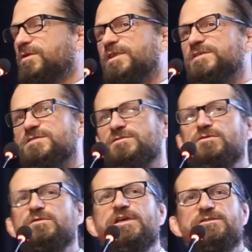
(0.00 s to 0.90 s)
or this
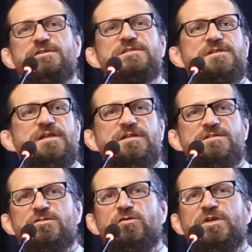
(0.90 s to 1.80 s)
new interest in
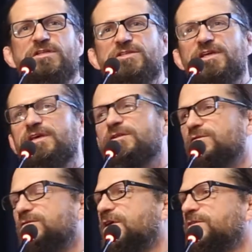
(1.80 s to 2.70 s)
consuming chicken
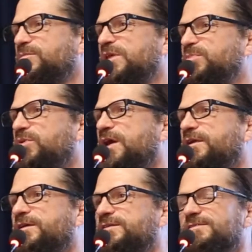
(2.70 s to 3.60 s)
over other meat
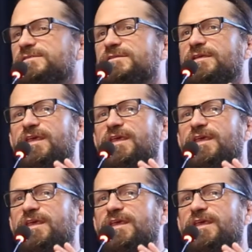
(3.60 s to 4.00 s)
products,